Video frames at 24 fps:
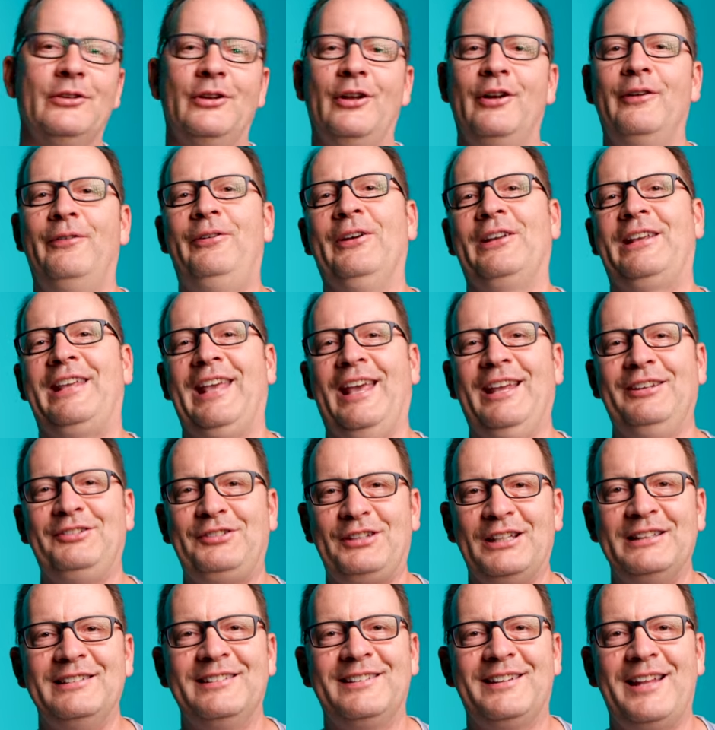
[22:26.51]

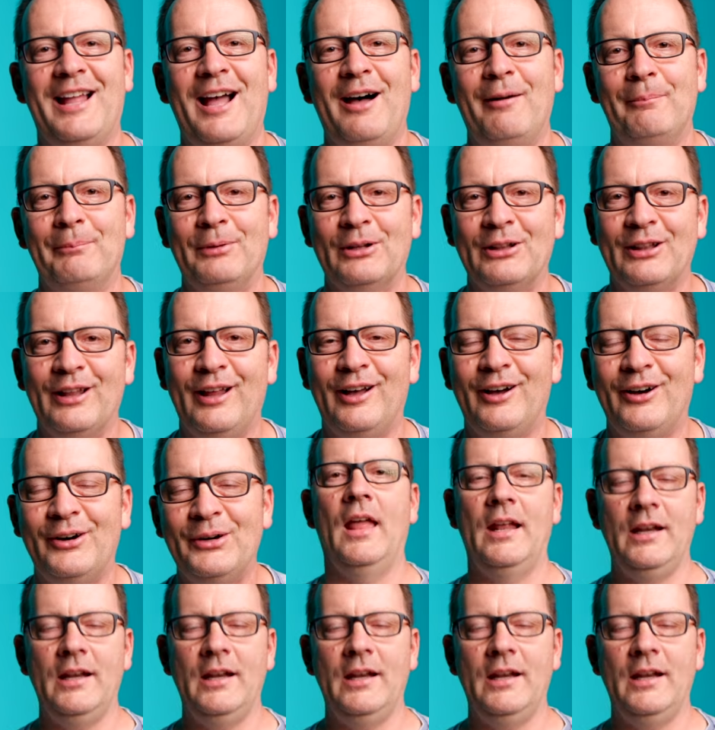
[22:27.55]
notifications down below.